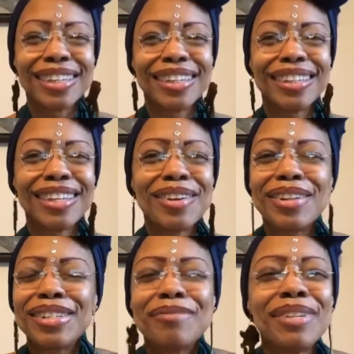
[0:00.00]
the
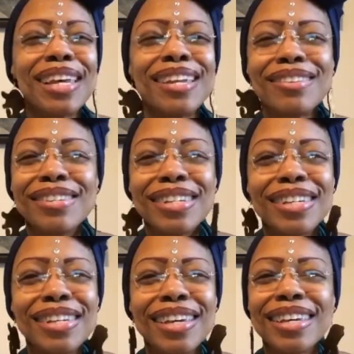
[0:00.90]
ultimate
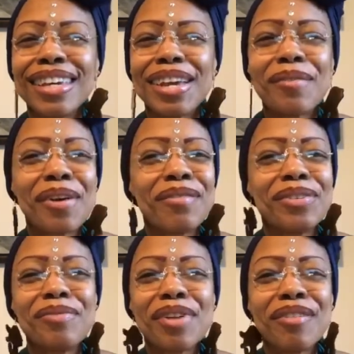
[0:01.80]
energy. Again, however
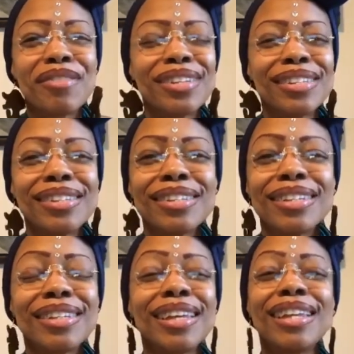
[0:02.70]
you reverence,
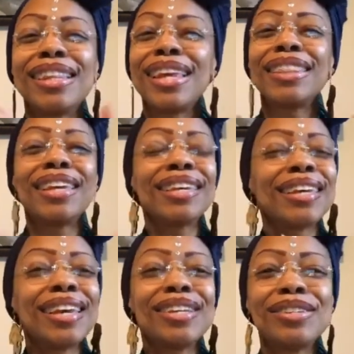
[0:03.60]
light that
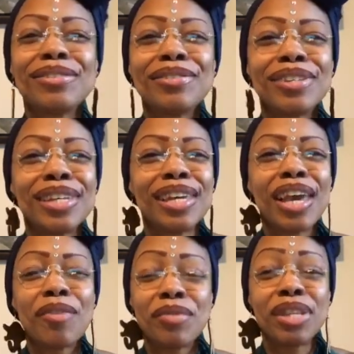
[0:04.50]
candle.
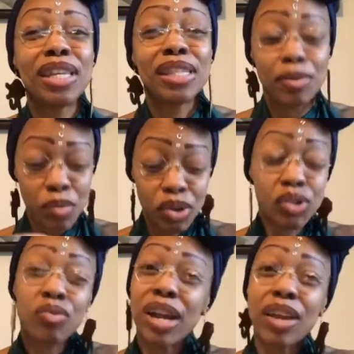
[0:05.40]
And release. And once
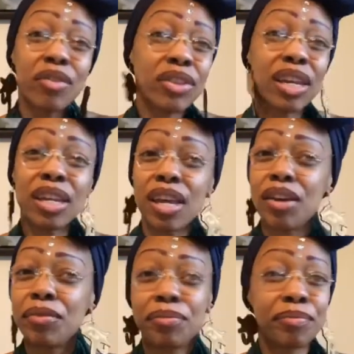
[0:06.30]
you write everything
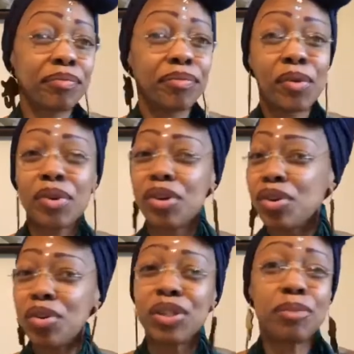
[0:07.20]
down, all your
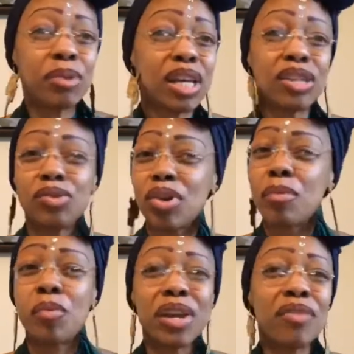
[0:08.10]
hurts, your pains, your trauma,
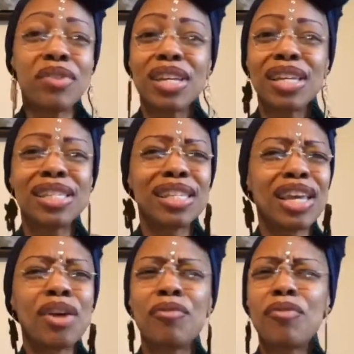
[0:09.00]
whatever it is,
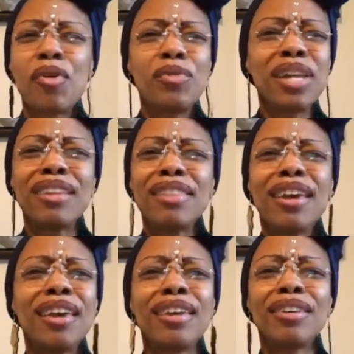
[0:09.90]
fold that
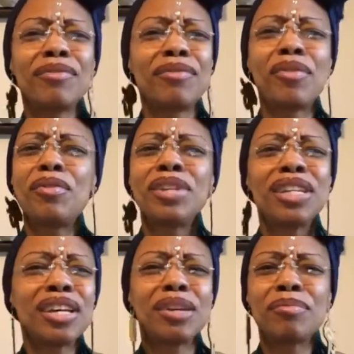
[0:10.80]
thing. Fold it up,